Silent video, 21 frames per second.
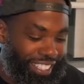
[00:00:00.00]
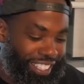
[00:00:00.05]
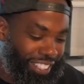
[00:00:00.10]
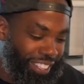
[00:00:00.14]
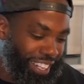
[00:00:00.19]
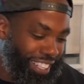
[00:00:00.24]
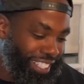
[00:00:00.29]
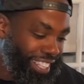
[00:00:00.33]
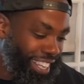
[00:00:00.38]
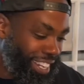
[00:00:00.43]
So
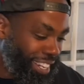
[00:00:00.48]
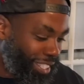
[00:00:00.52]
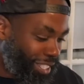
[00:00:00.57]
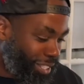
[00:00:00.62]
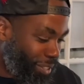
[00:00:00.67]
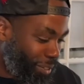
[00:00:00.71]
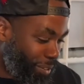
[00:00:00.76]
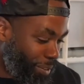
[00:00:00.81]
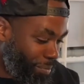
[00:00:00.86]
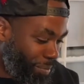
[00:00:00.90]
let's get
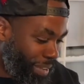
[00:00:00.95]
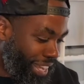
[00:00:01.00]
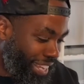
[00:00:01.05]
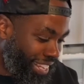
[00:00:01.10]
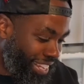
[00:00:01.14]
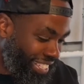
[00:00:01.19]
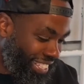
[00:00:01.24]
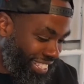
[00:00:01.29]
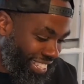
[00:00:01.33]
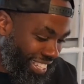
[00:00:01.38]
into it, man.
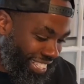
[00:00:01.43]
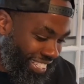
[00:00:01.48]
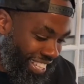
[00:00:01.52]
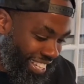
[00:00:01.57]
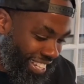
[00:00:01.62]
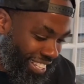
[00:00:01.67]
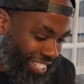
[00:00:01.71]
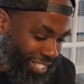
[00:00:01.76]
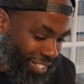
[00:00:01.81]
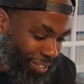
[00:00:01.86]
Let's
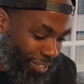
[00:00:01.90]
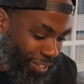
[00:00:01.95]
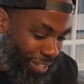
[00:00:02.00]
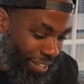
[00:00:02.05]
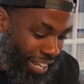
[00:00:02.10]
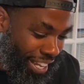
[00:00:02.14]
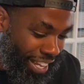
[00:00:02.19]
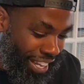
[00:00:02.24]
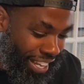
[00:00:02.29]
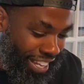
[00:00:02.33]
get into
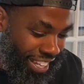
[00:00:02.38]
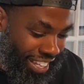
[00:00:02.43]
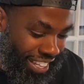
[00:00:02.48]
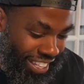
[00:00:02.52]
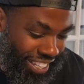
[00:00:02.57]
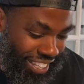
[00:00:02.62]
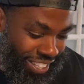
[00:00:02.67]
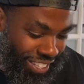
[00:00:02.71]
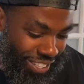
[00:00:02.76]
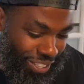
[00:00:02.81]

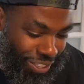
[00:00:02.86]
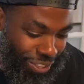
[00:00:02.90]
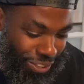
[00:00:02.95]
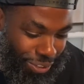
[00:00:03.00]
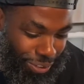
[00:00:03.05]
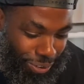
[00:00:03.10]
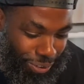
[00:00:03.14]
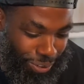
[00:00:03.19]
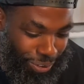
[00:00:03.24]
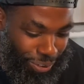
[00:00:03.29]
it.
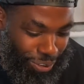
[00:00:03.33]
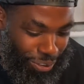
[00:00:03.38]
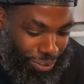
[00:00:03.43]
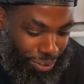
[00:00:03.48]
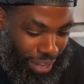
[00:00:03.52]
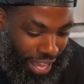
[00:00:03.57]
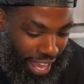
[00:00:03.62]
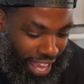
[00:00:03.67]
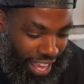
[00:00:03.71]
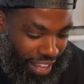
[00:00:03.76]
You
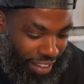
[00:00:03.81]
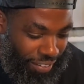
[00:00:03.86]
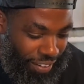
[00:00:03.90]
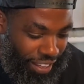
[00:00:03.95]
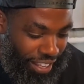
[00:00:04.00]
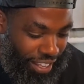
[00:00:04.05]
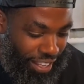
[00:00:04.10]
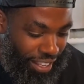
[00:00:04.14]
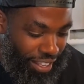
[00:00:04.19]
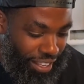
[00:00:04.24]
have
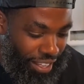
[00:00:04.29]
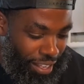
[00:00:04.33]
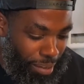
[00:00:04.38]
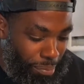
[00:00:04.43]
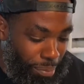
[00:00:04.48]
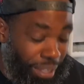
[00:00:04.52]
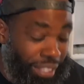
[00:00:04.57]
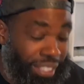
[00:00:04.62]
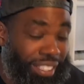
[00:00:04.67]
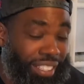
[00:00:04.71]
a
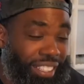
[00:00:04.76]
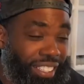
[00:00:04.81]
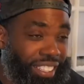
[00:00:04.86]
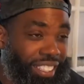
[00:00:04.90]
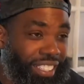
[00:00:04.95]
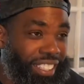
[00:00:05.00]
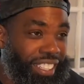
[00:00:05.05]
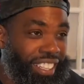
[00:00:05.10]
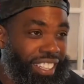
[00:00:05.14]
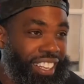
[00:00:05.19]

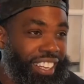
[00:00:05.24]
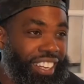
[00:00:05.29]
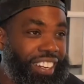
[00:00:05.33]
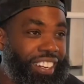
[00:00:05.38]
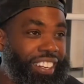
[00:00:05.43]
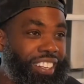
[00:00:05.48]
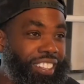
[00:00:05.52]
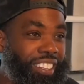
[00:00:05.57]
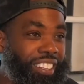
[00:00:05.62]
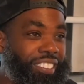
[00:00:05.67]
business here in
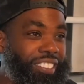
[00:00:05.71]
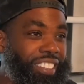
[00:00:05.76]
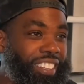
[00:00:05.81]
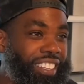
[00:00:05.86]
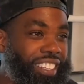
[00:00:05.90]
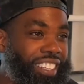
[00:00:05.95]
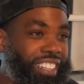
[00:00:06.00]
Cleveland.